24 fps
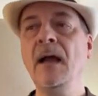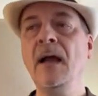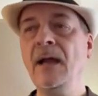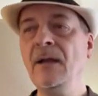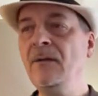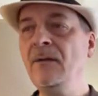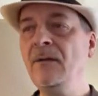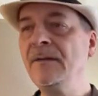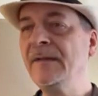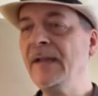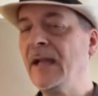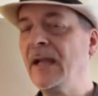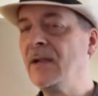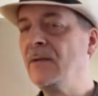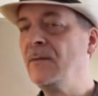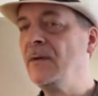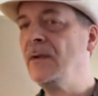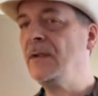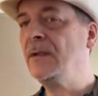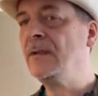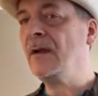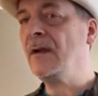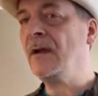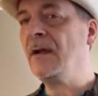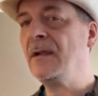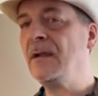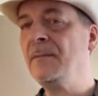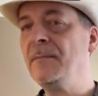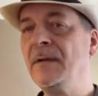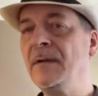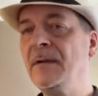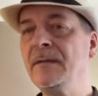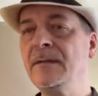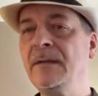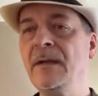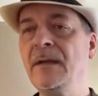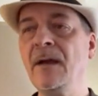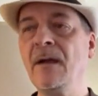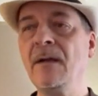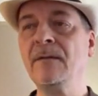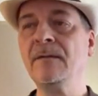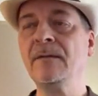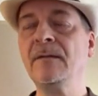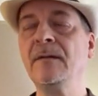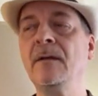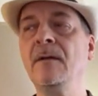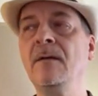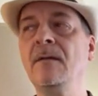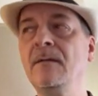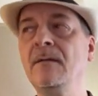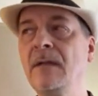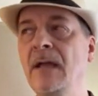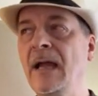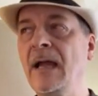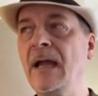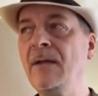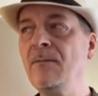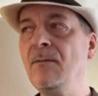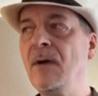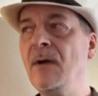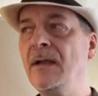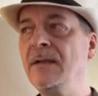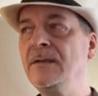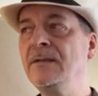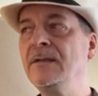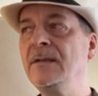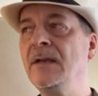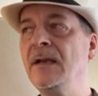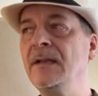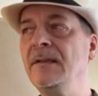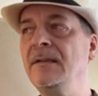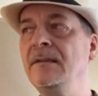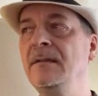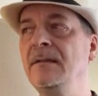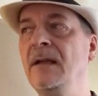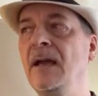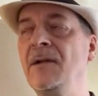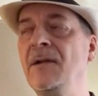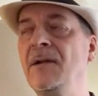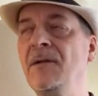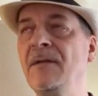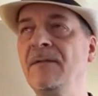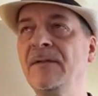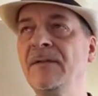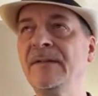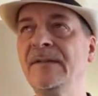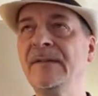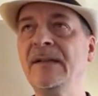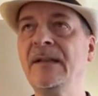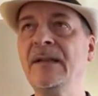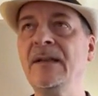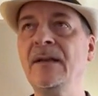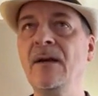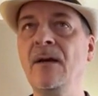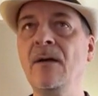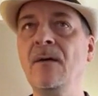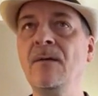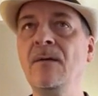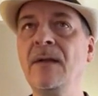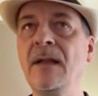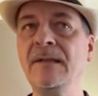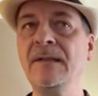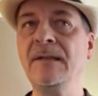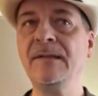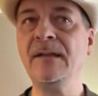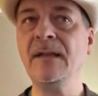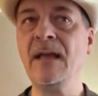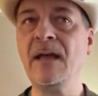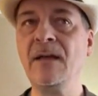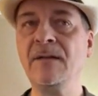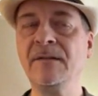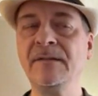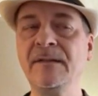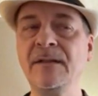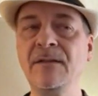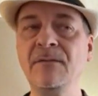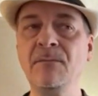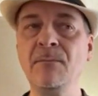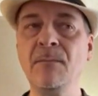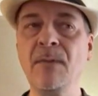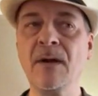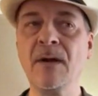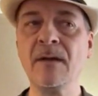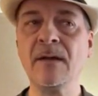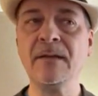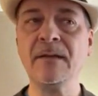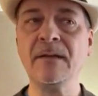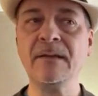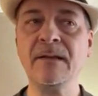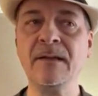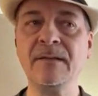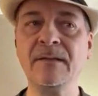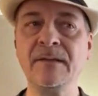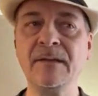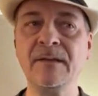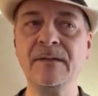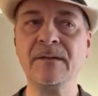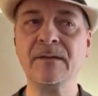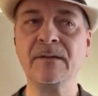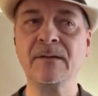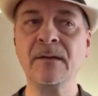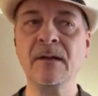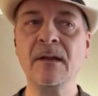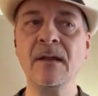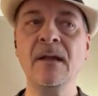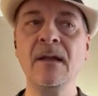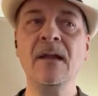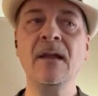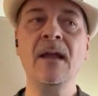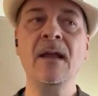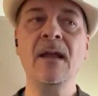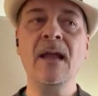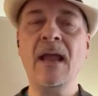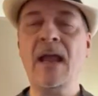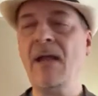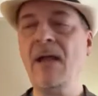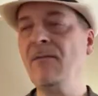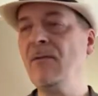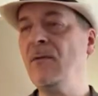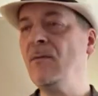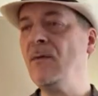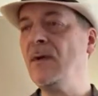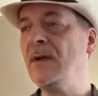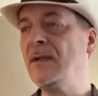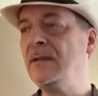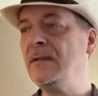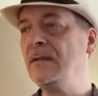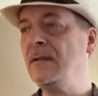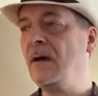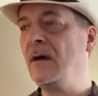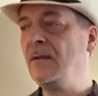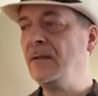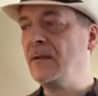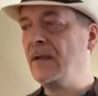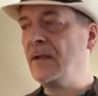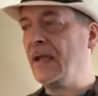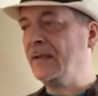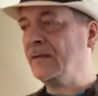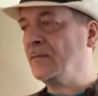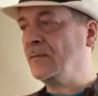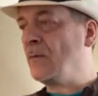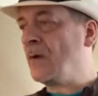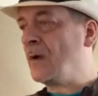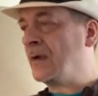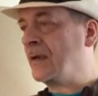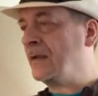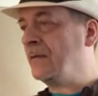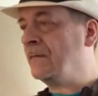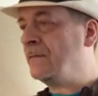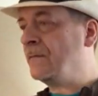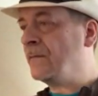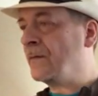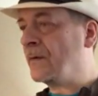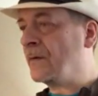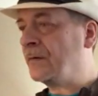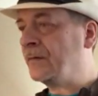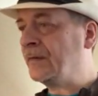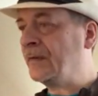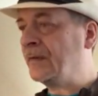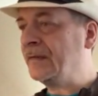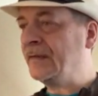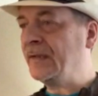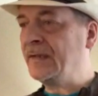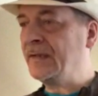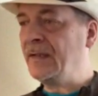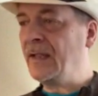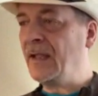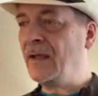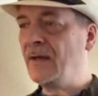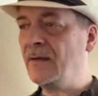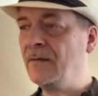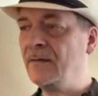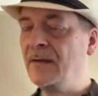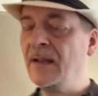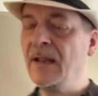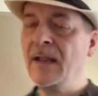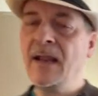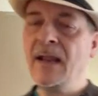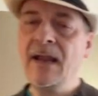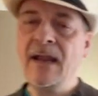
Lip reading: I know exactly what you're talking about, TR. So I watch Diary of a CEO, and I see how Stephen Bartlett does this. Everyone, all the guests walk in first, they sit down,